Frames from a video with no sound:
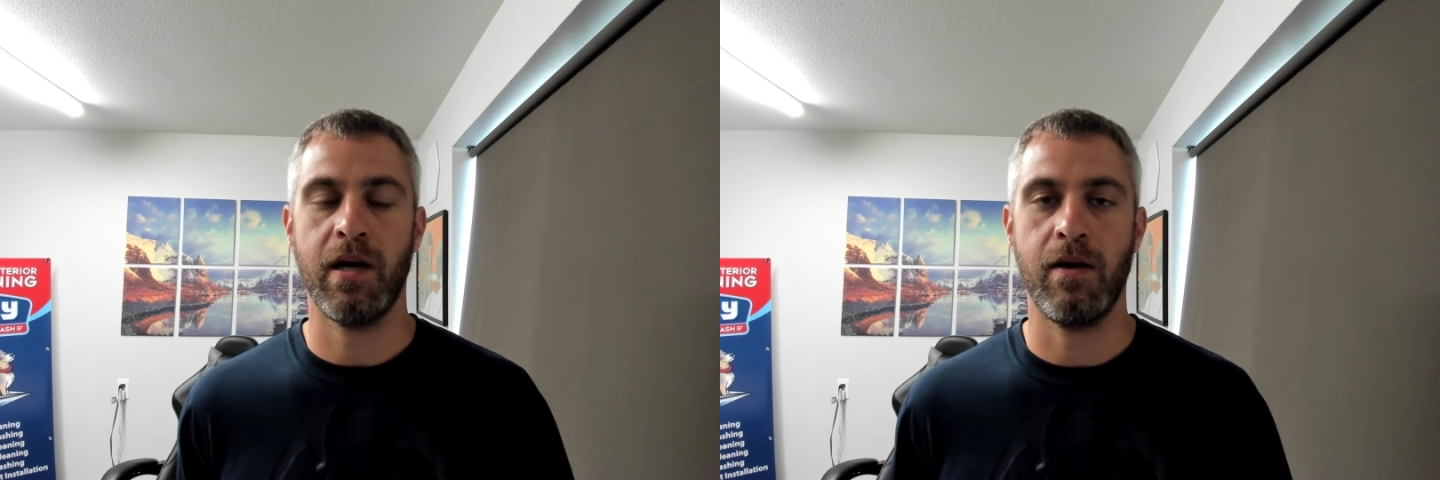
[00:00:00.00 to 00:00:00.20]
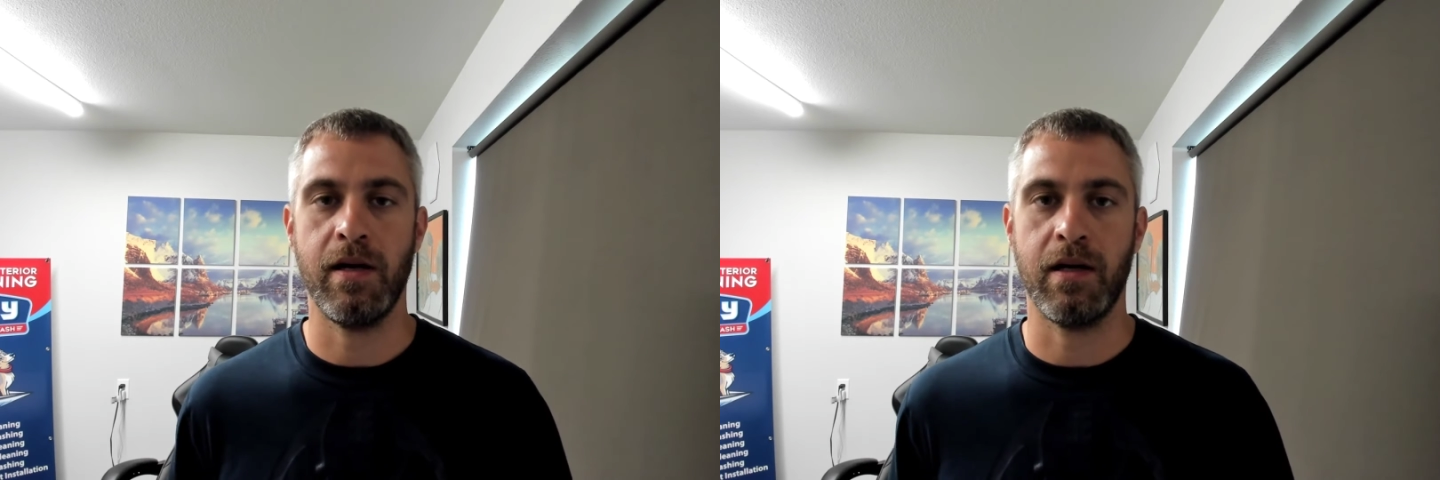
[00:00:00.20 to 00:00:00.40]

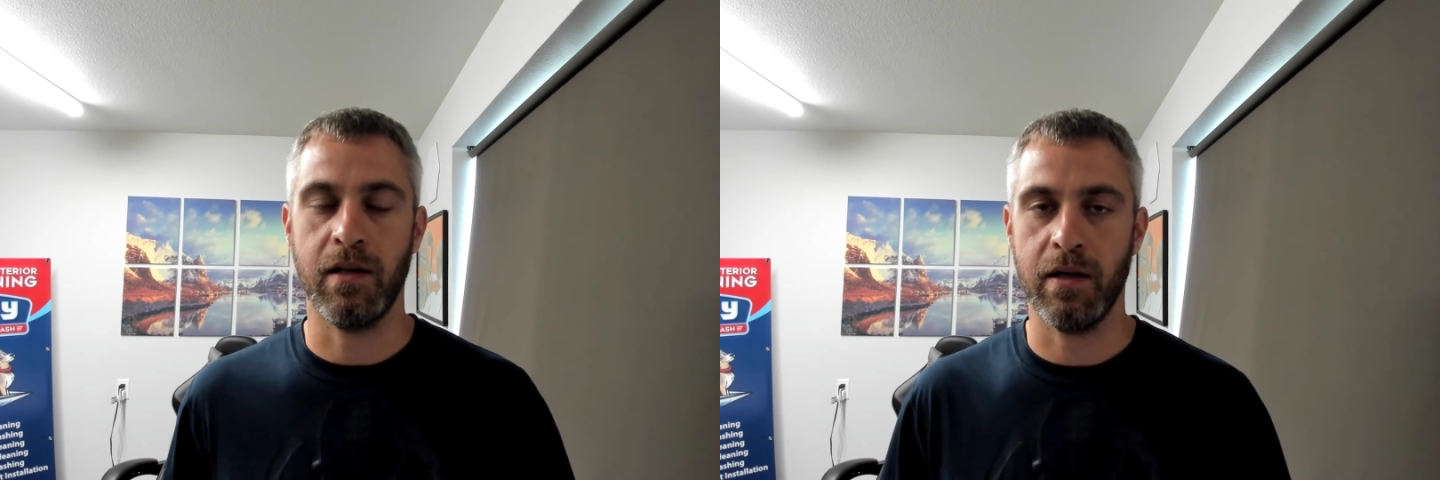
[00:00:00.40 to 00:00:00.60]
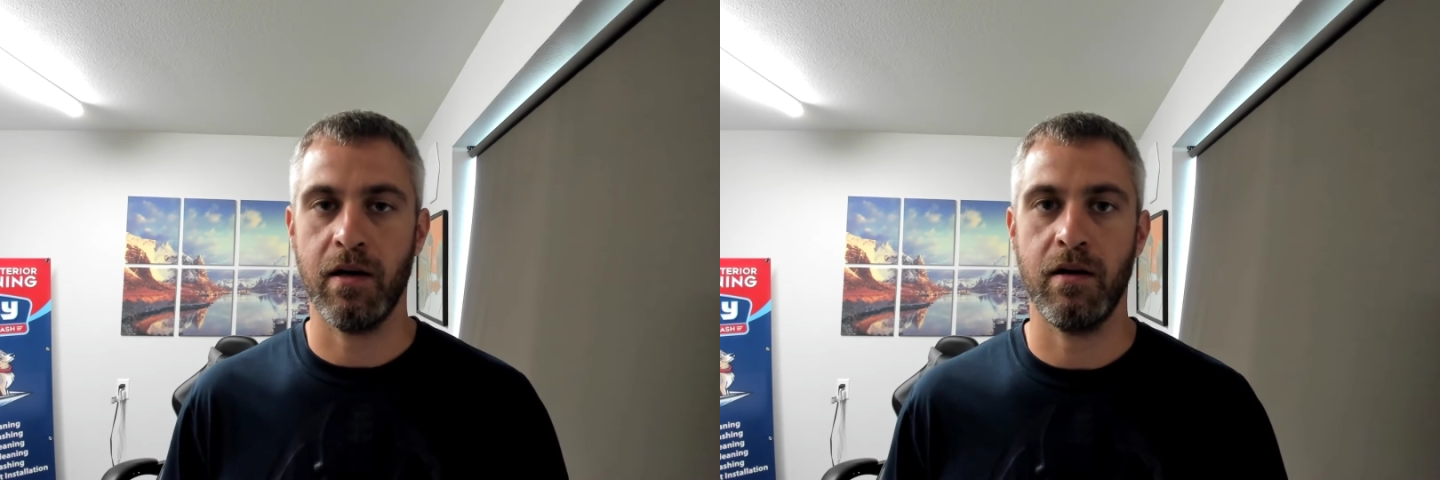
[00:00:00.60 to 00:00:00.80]
area
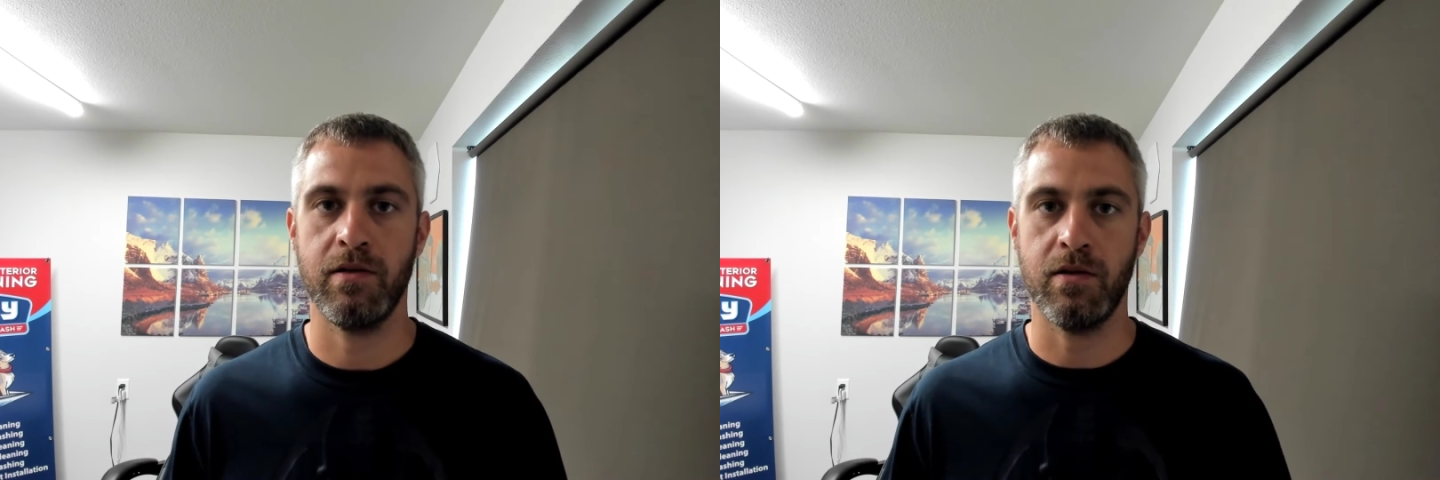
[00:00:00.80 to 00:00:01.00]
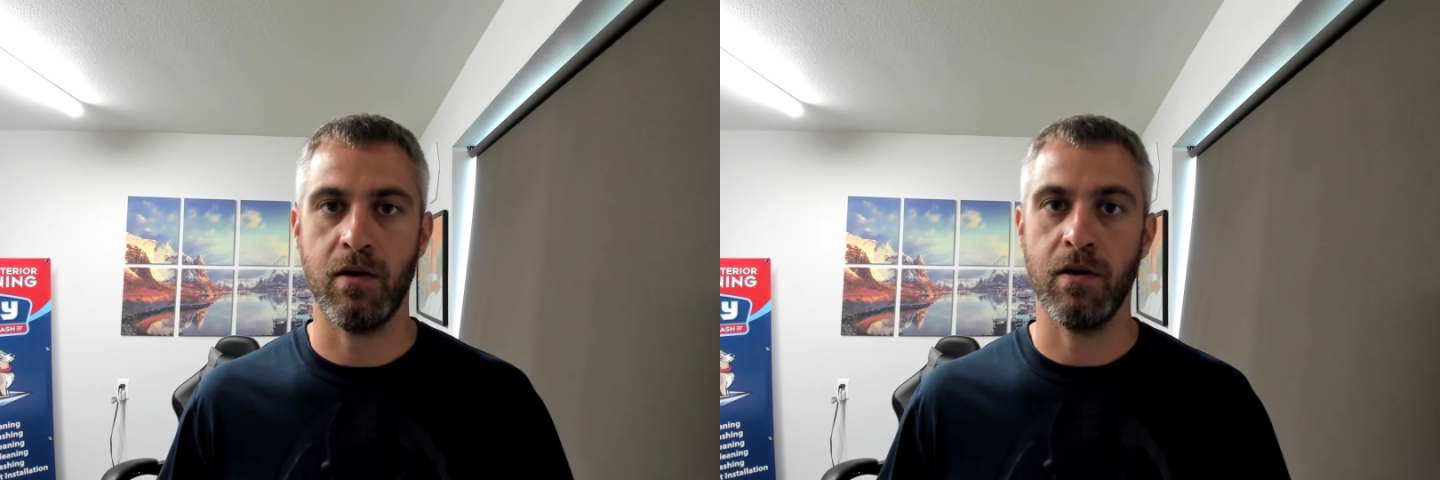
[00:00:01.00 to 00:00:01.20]
clear.
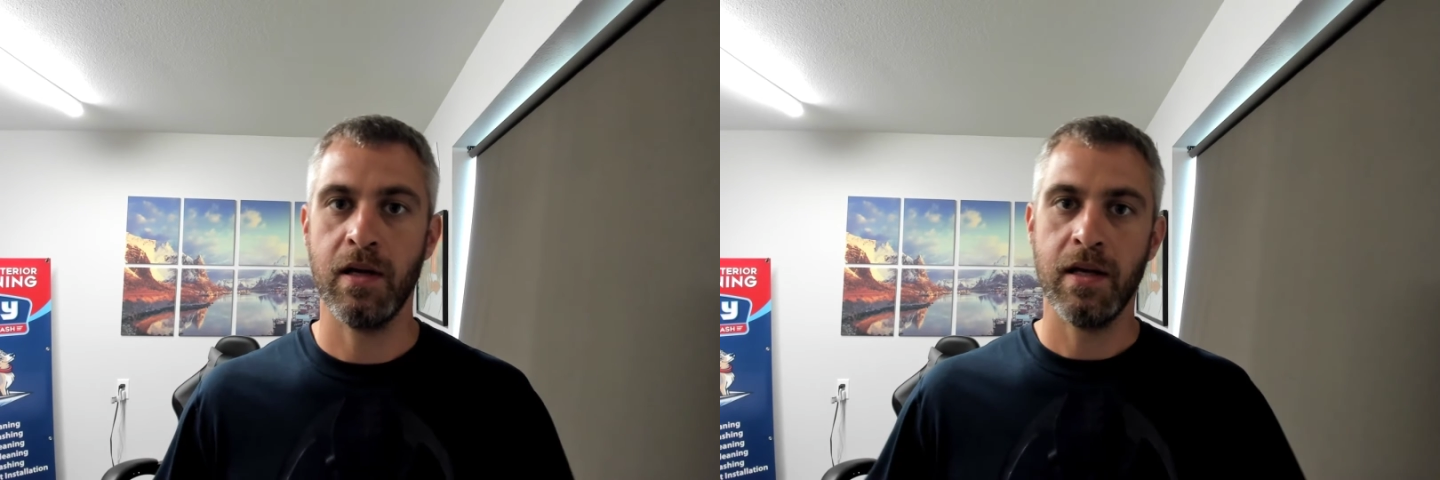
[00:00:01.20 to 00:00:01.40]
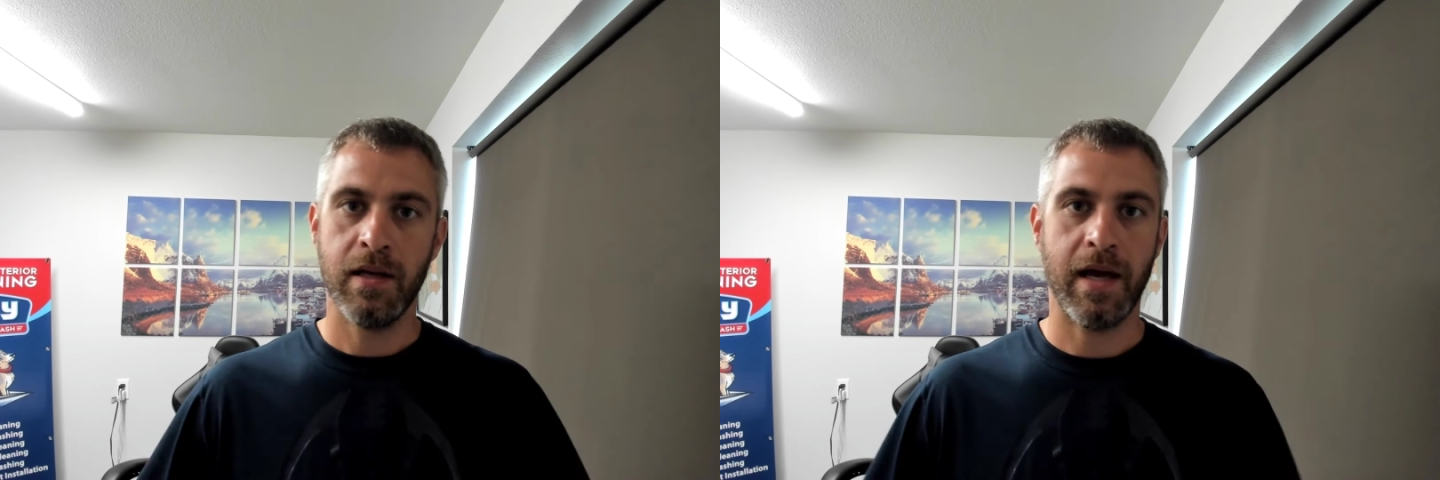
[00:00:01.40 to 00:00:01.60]
So
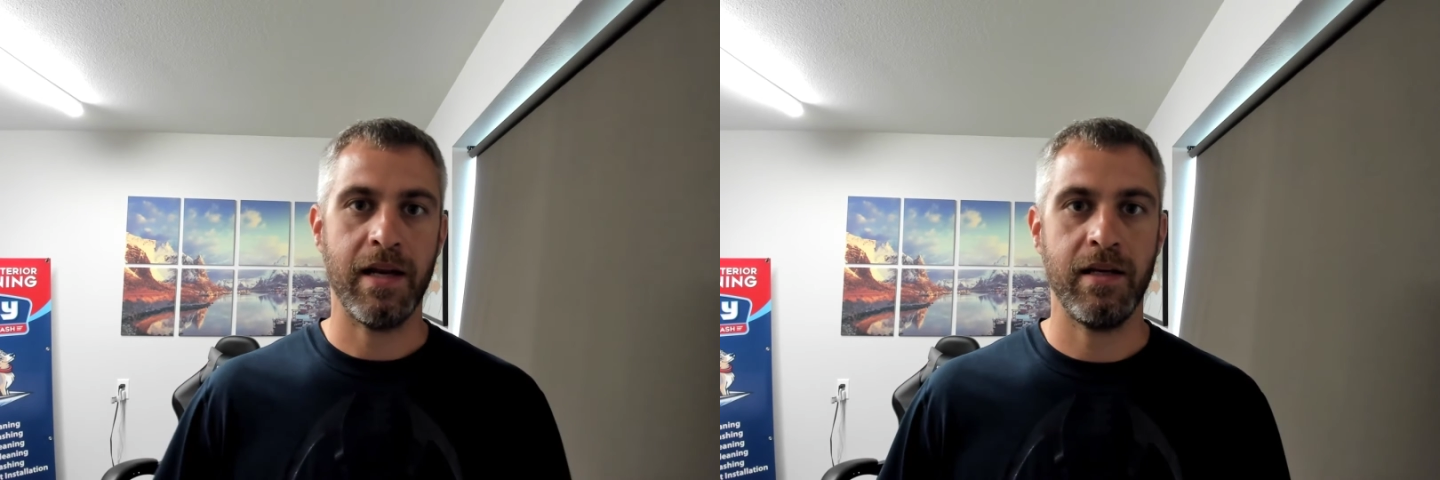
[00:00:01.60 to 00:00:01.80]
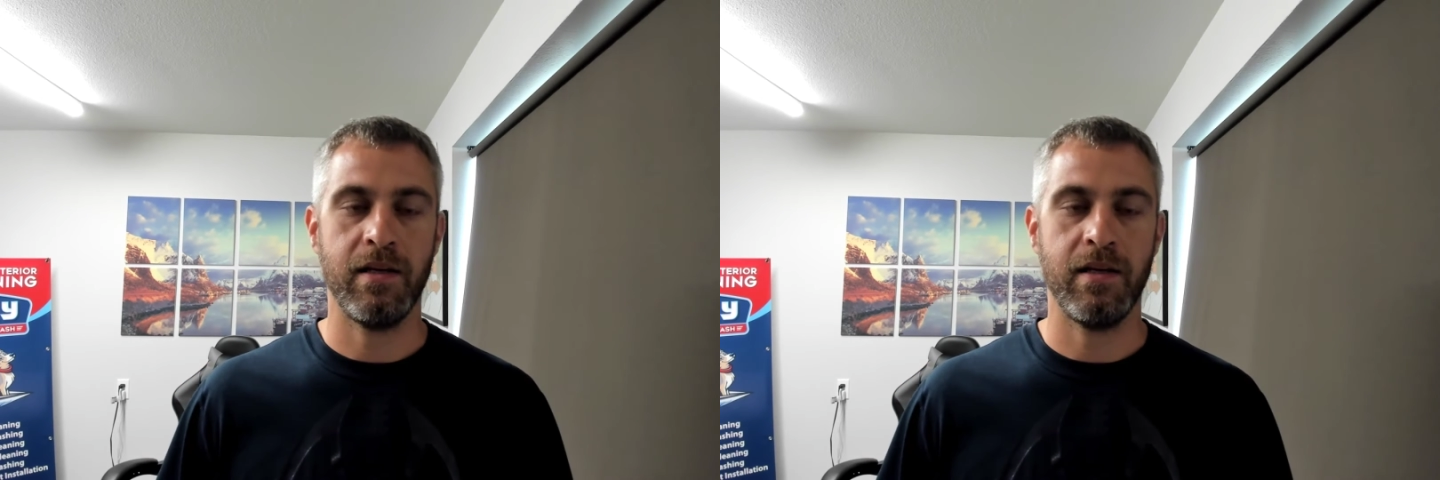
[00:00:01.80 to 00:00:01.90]
any